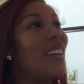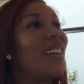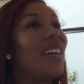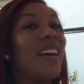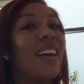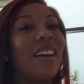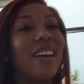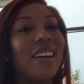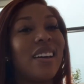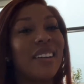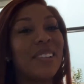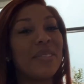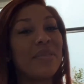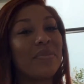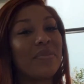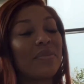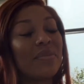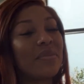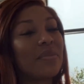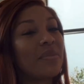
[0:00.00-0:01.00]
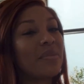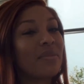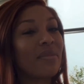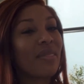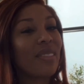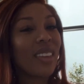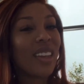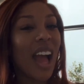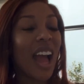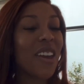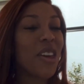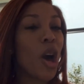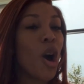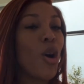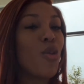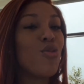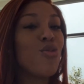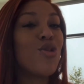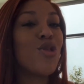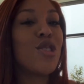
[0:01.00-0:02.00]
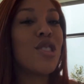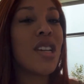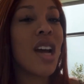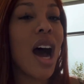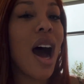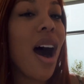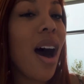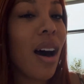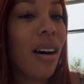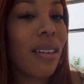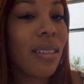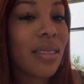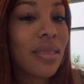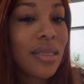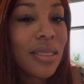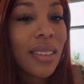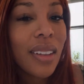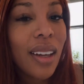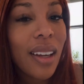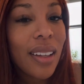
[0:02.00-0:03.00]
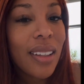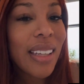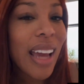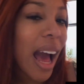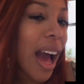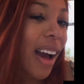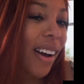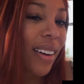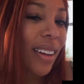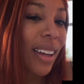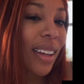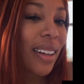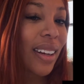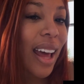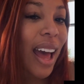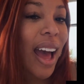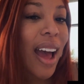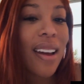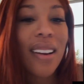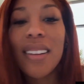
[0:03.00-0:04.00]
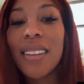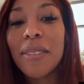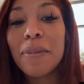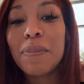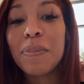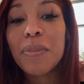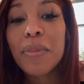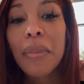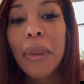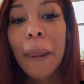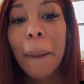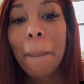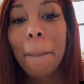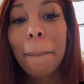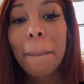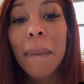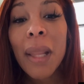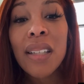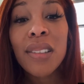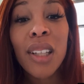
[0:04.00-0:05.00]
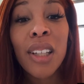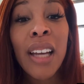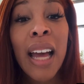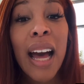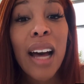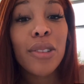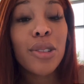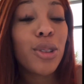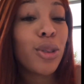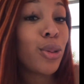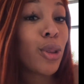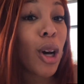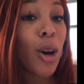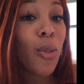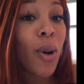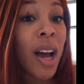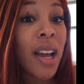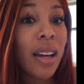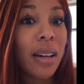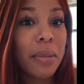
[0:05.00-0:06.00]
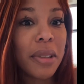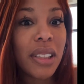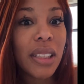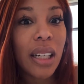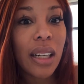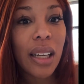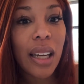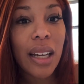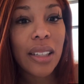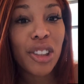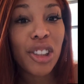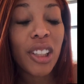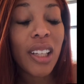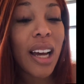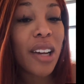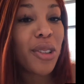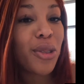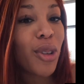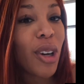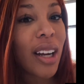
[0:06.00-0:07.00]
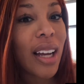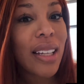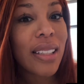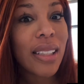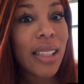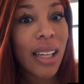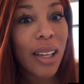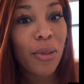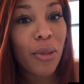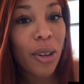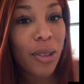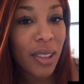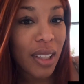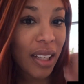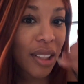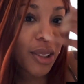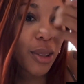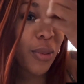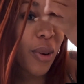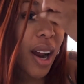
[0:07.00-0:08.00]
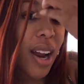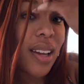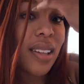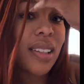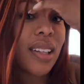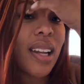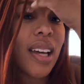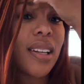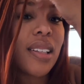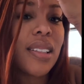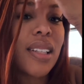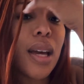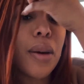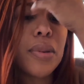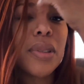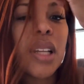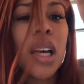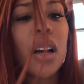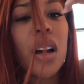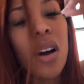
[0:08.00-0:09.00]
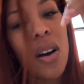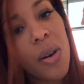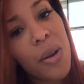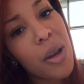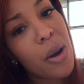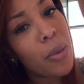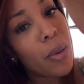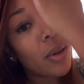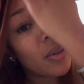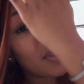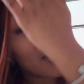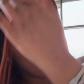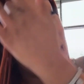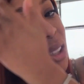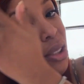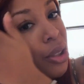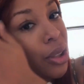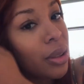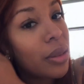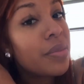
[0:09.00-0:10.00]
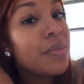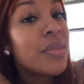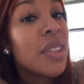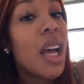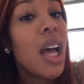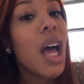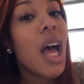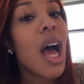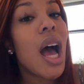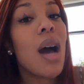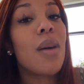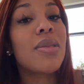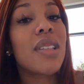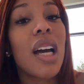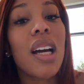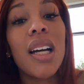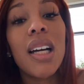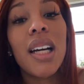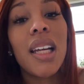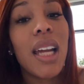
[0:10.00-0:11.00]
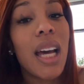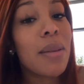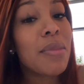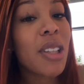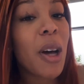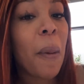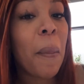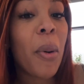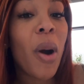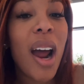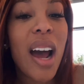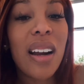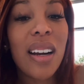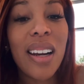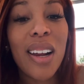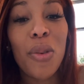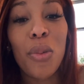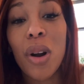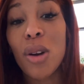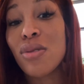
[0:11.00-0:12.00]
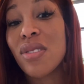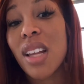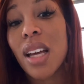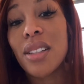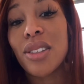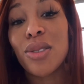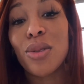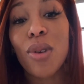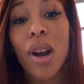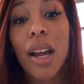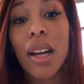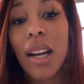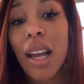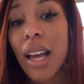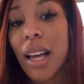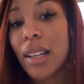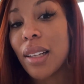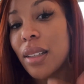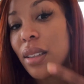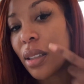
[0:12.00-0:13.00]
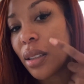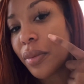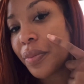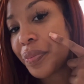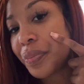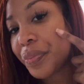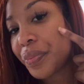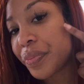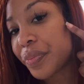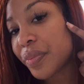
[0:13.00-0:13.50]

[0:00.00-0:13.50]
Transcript: Yeah. Now you know, y'all cannot. So y'all do know why y'all be talking y'all shit. Y'all do not got skin rosacea, right? The lady today was like, "Oh, your rosacea." I was like, honey, I'm so proud of that rosacea right now. Look.